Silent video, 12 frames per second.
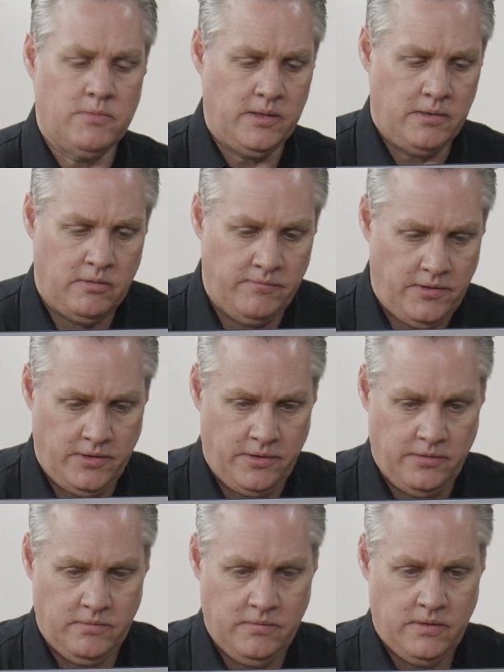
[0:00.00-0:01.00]
quickly
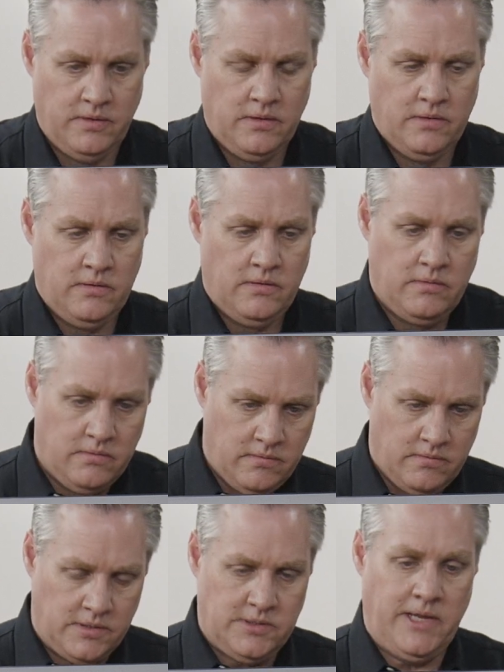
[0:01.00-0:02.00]
review
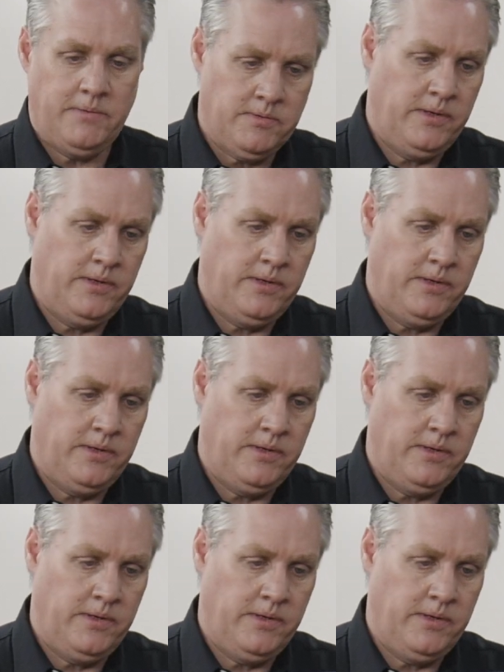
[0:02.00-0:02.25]
the steps